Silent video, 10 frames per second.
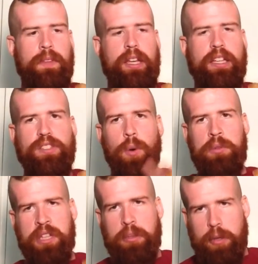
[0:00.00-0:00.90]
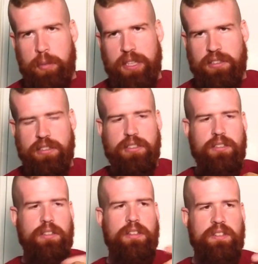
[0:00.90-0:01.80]
It's only 3 pieces.
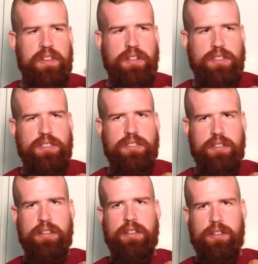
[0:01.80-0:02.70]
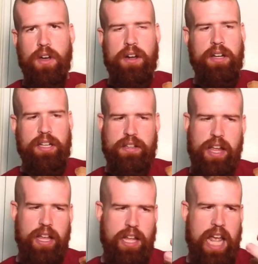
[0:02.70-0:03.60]
There's not
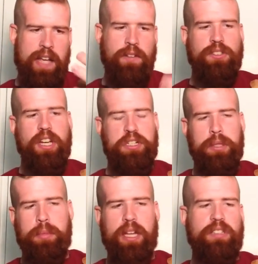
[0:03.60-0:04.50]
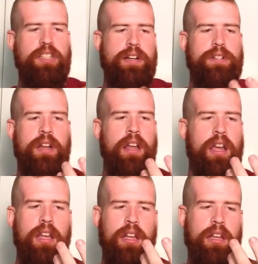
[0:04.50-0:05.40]
a handle section, a blade section,
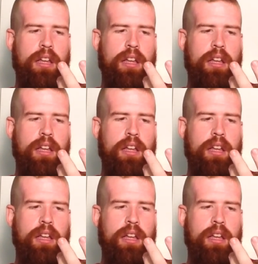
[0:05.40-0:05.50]
a